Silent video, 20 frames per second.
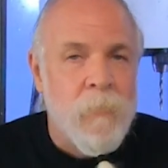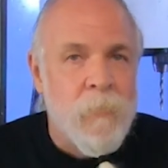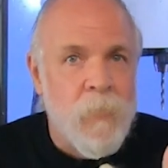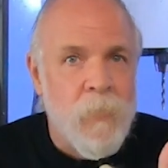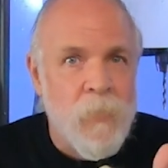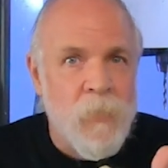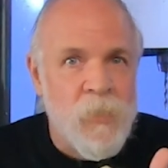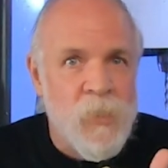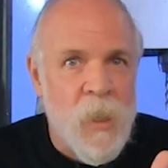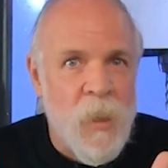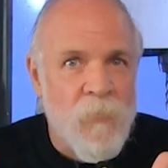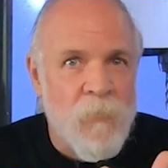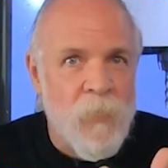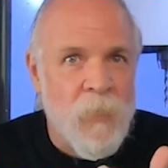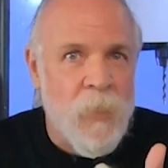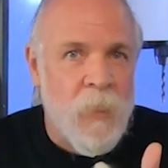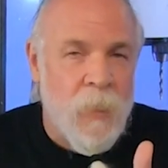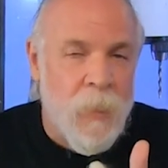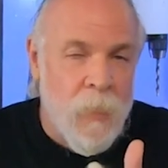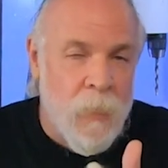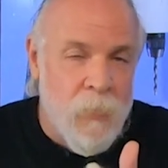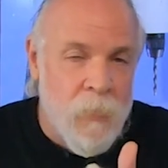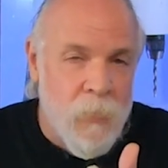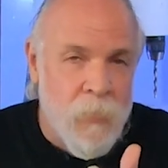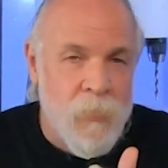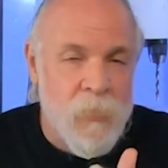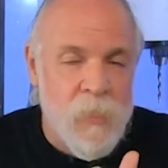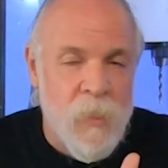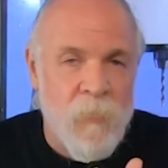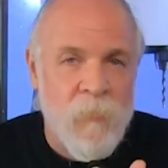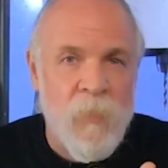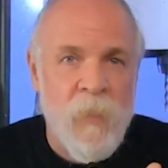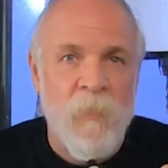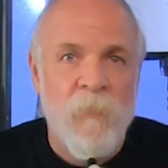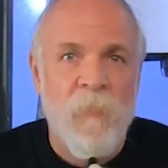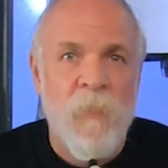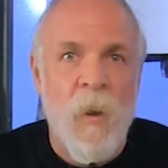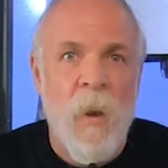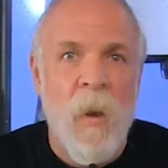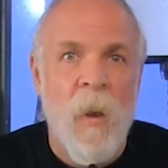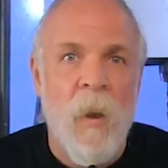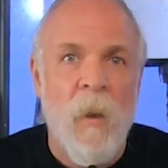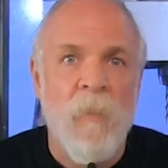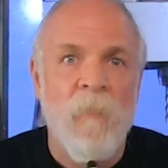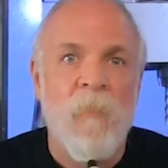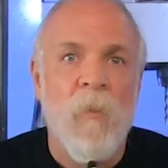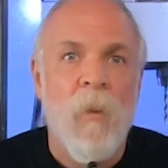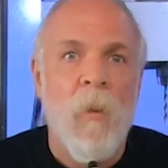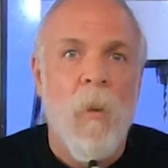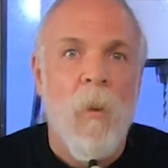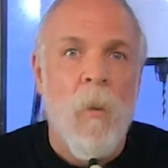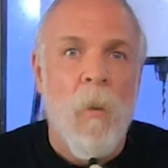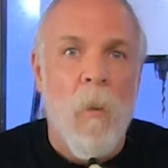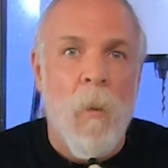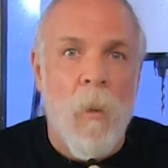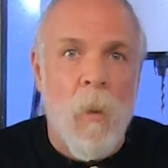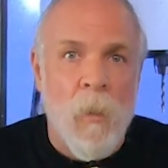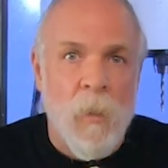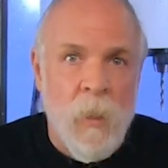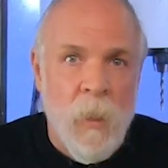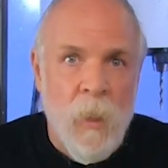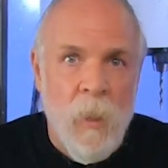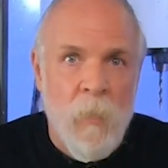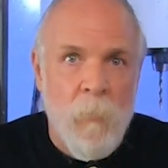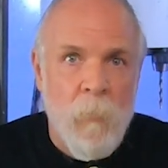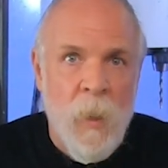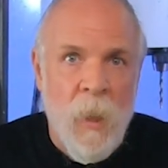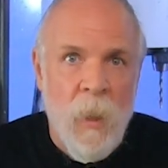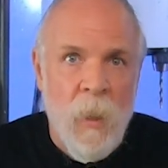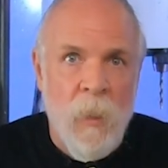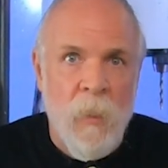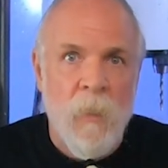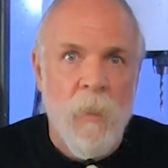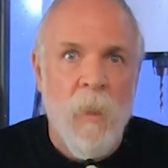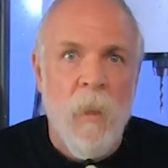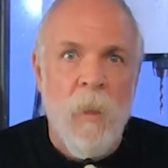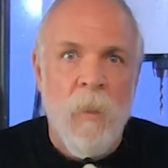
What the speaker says: 270, 275 on an M8,